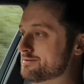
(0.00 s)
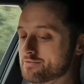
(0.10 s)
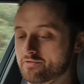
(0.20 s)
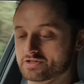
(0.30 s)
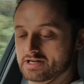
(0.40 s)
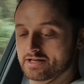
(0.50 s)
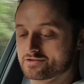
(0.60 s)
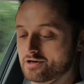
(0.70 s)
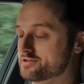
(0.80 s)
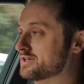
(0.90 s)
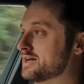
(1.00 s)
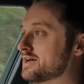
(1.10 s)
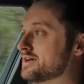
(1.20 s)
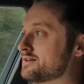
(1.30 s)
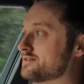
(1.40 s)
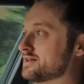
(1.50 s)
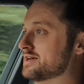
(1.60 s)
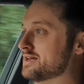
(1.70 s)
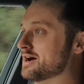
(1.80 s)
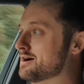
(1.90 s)
Obviously it's got the
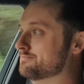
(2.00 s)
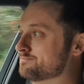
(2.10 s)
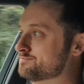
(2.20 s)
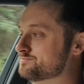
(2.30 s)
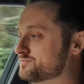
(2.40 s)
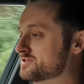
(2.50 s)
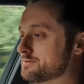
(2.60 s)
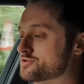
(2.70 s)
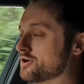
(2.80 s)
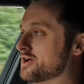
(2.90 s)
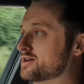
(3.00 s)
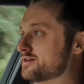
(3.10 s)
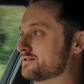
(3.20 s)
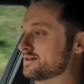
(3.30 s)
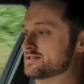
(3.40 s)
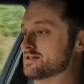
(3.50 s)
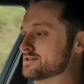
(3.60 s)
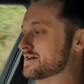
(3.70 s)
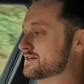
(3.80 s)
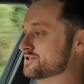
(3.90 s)
Tiptronic
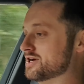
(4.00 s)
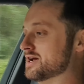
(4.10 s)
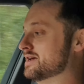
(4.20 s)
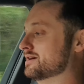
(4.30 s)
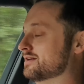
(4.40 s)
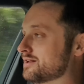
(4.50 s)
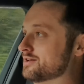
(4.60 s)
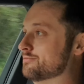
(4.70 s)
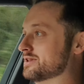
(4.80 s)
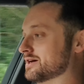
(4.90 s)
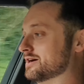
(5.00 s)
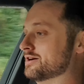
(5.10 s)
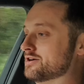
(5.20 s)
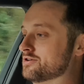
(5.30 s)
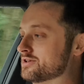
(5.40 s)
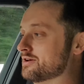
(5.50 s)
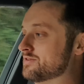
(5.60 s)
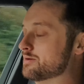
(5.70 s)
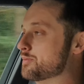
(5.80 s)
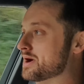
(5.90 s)
ZSG with on the
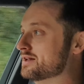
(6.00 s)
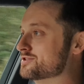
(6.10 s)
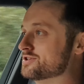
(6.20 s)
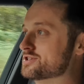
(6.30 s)
flatbed panels on the